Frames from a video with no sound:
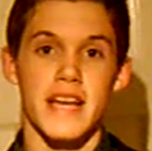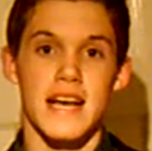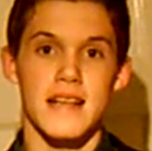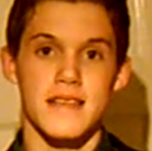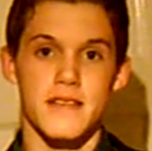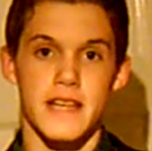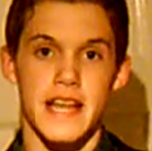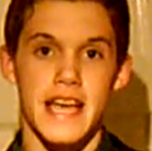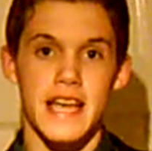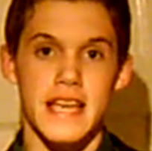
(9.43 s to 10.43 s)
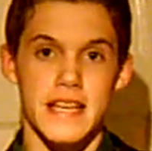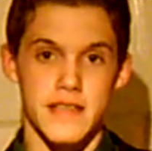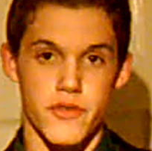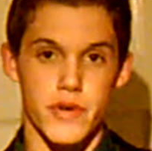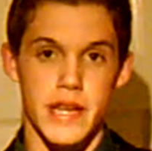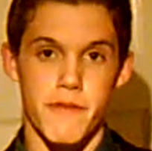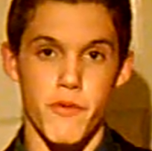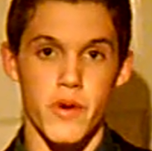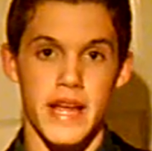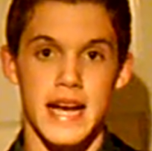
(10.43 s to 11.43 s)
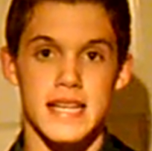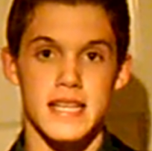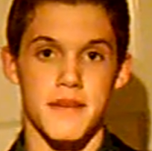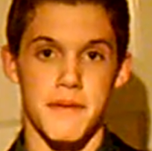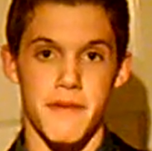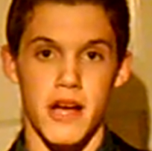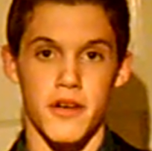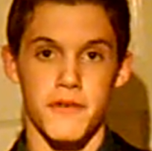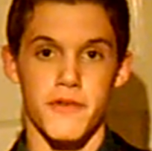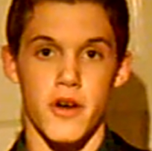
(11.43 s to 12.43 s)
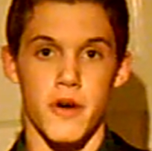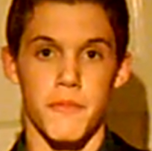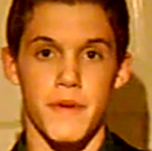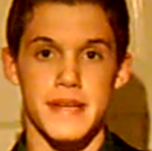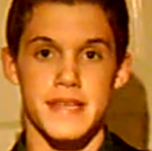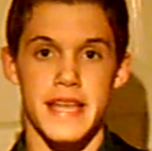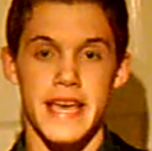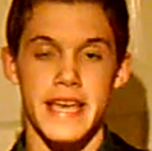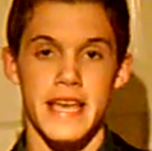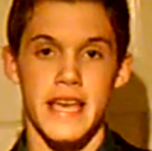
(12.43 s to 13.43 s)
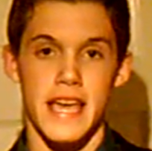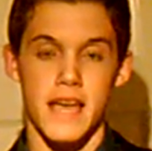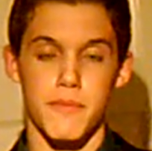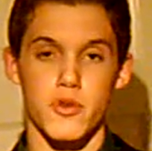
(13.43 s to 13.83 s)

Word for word: Forecast today is a three-day forecast, going to be valid from Wednesday,